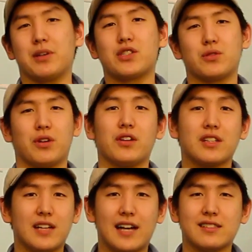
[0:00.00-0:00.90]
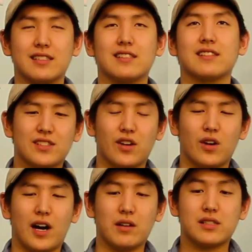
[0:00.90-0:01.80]
pushed through all the classes.
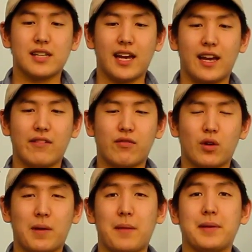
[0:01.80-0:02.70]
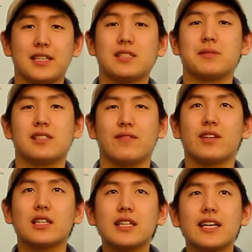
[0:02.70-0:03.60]
So I would say for my piece
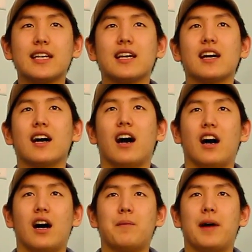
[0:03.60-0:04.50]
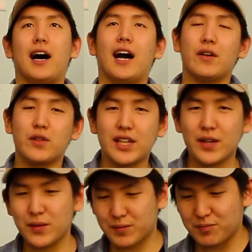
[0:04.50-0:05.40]
specifically, um, I really